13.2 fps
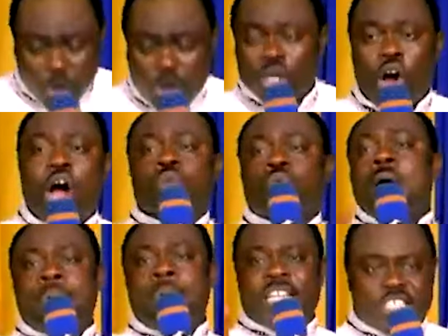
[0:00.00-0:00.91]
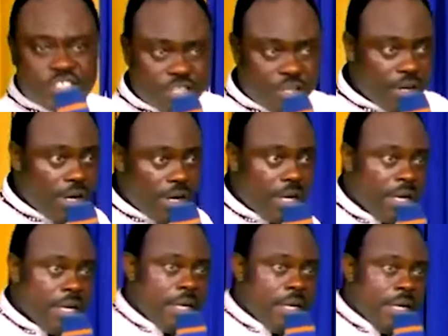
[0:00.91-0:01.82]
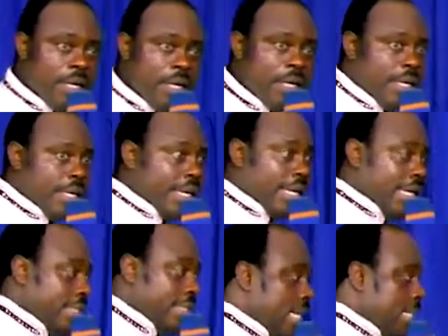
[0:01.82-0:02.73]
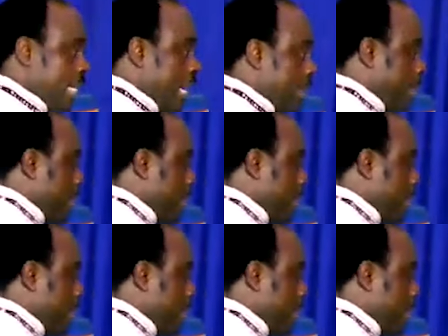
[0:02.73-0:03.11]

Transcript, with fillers: God will bless you in the name of